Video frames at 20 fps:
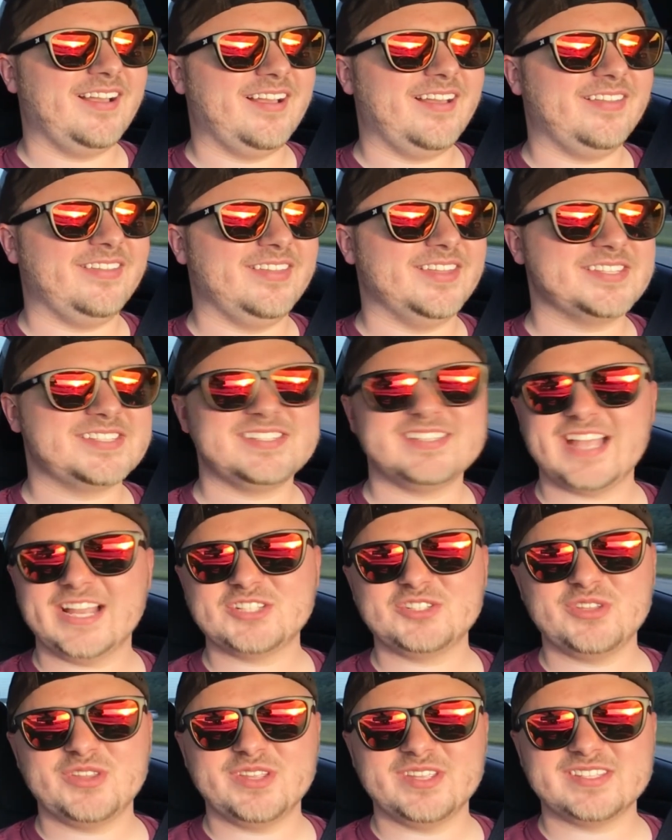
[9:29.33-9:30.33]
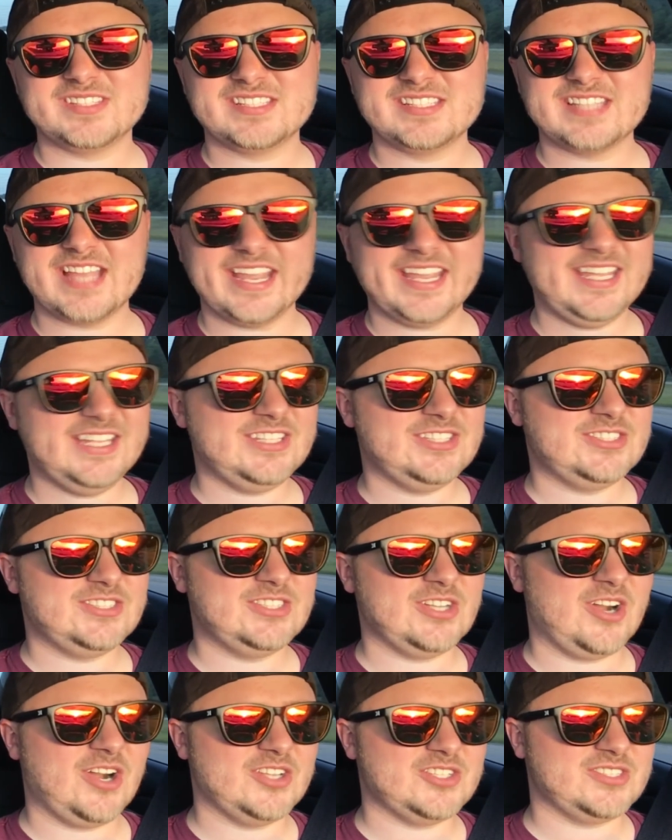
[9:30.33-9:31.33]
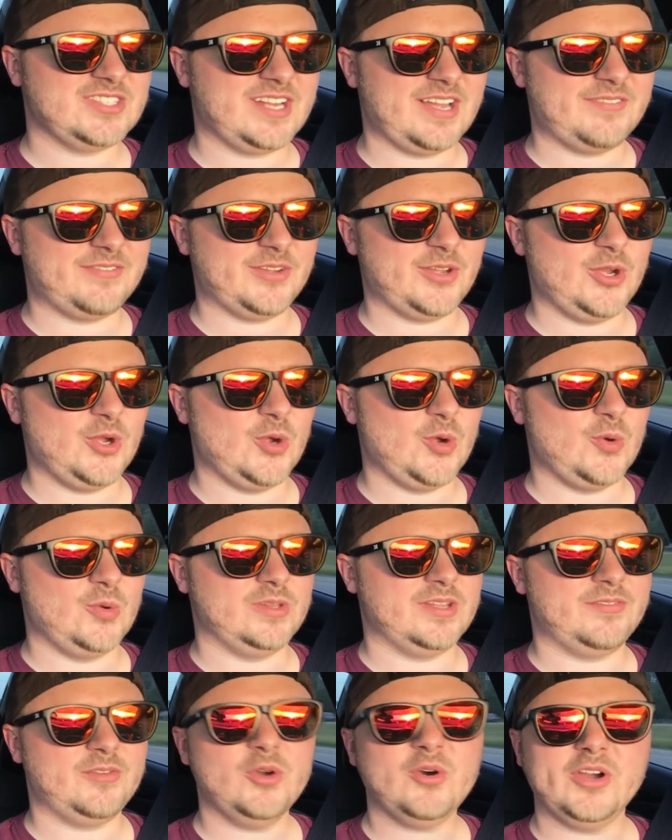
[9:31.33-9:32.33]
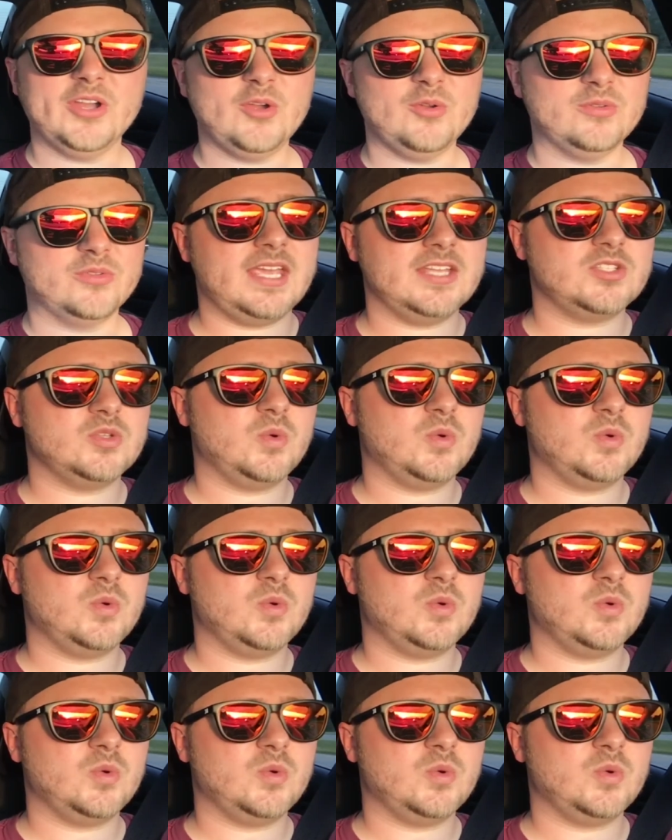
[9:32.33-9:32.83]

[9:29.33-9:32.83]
And this is actually the second Dodge that I've owned. I've only owned a